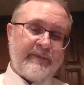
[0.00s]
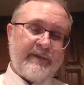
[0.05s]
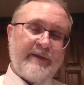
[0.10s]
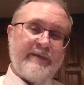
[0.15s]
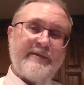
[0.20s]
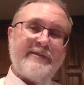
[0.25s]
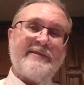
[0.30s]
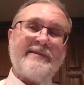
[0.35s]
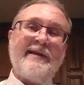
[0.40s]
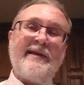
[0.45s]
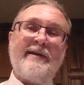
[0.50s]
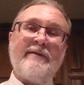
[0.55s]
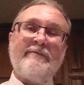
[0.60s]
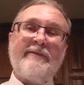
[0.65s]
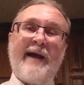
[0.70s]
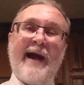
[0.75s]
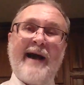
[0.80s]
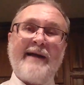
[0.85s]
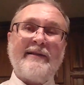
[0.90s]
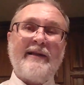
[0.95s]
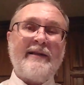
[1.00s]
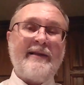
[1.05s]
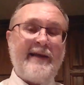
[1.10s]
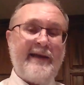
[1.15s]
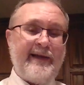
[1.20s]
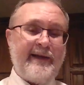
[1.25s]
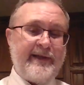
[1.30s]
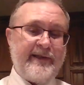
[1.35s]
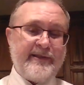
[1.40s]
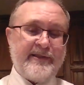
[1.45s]
The Sea of
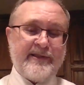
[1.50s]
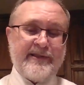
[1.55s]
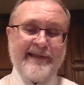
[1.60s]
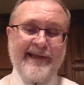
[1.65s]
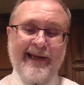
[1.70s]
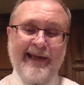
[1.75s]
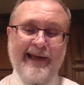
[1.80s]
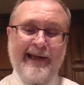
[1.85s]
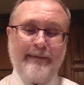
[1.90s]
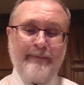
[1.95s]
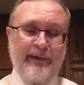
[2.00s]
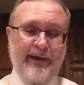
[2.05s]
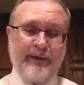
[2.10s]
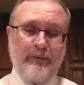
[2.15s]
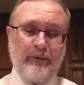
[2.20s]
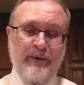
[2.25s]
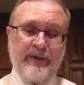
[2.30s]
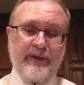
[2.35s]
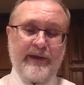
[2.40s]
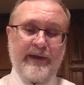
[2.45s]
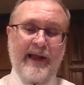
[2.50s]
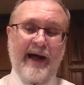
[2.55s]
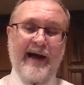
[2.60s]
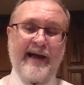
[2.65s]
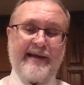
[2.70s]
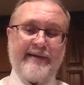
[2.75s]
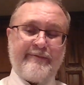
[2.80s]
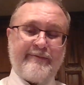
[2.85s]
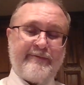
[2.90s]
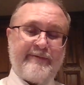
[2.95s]
Galilee is teeming with
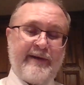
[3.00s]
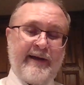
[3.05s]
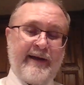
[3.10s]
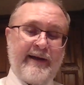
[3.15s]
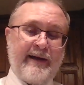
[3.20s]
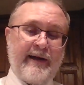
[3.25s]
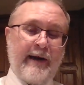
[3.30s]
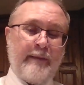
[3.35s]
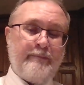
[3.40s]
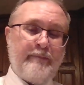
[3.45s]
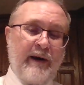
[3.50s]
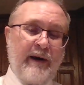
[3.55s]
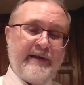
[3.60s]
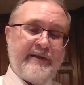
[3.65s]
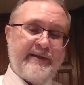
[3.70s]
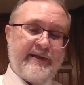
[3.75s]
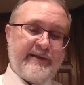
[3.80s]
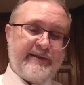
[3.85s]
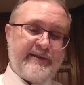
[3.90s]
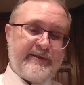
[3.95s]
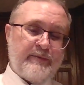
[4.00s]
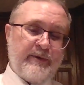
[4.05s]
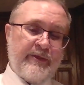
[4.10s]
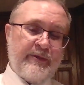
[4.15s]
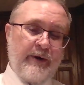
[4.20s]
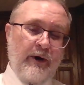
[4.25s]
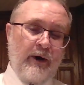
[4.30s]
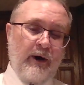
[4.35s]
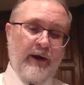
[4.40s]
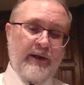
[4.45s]
life, abundant with
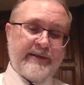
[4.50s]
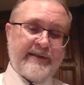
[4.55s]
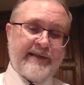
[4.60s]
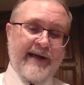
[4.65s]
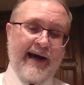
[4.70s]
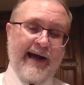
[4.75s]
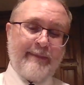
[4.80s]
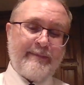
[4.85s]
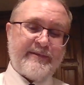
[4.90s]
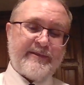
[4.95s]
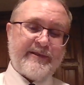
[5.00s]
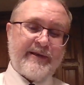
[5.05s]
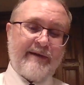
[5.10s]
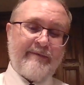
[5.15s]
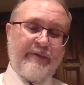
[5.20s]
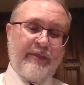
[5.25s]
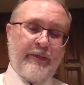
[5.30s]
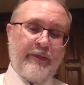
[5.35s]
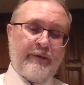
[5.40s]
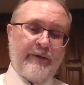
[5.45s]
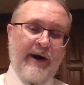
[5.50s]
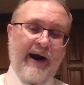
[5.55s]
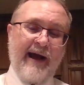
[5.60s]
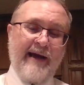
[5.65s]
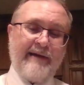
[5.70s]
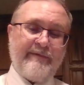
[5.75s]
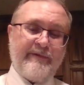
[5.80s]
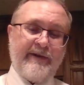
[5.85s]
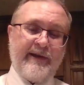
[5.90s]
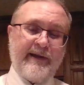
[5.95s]
all types of
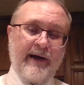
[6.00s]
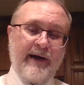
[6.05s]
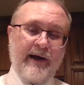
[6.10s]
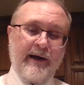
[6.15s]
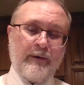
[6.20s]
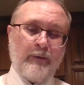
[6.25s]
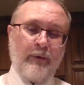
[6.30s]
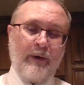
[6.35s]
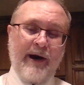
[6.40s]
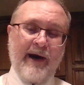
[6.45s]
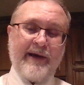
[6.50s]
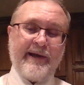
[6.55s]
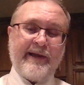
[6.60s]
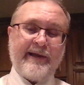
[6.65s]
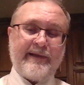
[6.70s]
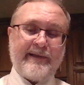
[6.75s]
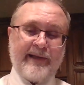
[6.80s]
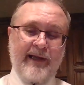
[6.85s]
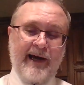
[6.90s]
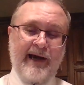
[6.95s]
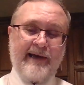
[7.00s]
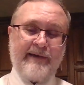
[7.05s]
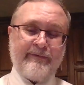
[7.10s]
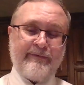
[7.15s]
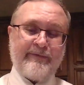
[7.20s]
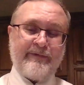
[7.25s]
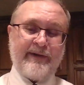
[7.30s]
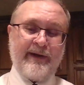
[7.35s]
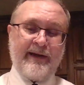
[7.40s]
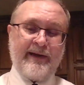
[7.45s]
thriving aquatic
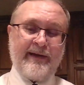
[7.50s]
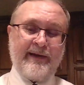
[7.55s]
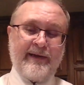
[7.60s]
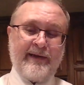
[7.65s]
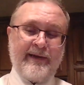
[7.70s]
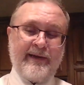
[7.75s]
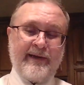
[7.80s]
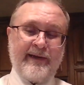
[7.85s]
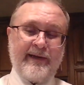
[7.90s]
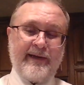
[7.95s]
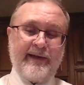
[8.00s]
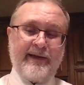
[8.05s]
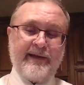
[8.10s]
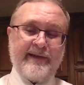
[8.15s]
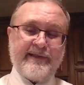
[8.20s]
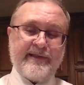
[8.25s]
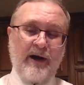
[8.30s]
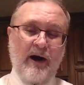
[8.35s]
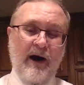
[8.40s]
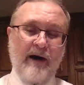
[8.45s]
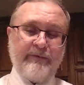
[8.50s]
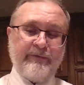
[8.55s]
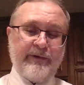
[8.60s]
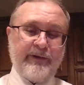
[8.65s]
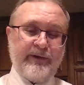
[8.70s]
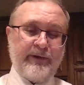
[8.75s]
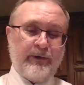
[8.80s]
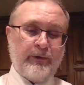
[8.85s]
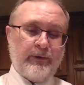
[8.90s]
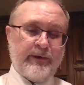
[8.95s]
life. It is
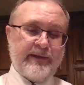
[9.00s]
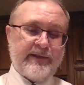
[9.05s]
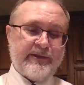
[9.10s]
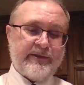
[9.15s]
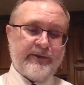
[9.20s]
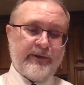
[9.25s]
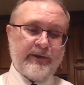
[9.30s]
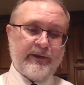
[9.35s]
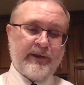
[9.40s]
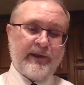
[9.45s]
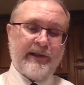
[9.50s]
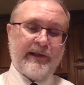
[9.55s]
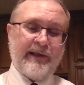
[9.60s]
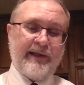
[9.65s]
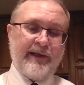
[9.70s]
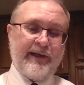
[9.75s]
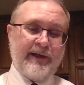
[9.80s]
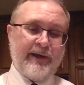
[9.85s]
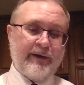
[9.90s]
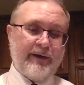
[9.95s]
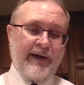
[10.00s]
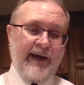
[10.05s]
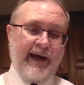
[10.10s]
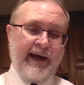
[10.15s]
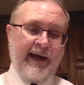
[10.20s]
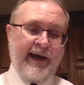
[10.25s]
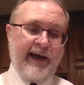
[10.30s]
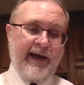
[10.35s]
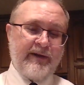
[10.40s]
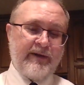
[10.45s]
often crystal clear
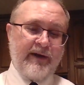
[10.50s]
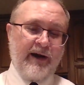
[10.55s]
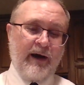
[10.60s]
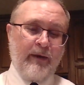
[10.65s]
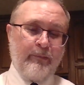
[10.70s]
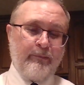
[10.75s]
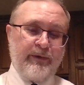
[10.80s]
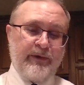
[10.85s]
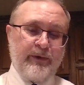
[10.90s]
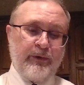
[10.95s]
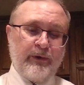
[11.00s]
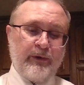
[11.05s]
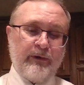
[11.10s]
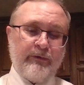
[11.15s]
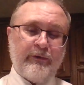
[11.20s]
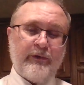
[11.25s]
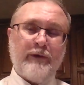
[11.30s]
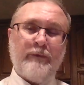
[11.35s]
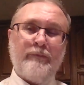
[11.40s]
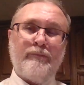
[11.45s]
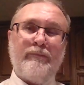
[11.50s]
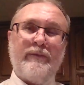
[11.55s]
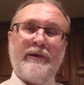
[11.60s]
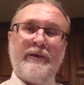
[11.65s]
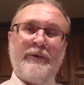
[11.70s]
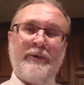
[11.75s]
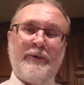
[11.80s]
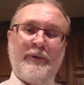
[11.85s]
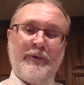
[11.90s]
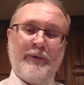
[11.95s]
and a beautiful
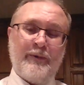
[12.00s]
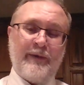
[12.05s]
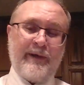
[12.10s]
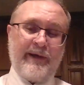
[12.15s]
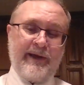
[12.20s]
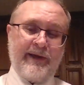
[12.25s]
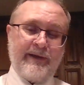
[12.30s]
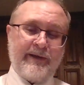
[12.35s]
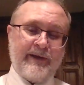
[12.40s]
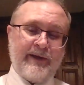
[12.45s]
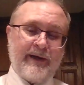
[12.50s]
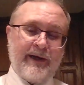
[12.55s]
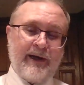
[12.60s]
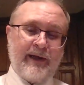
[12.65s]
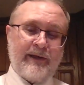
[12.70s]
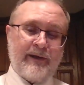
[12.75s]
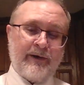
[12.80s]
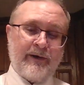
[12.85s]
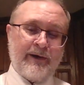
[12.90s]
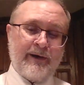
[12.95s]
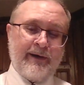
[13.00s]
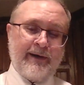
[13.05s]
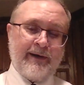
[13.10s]
blue in color.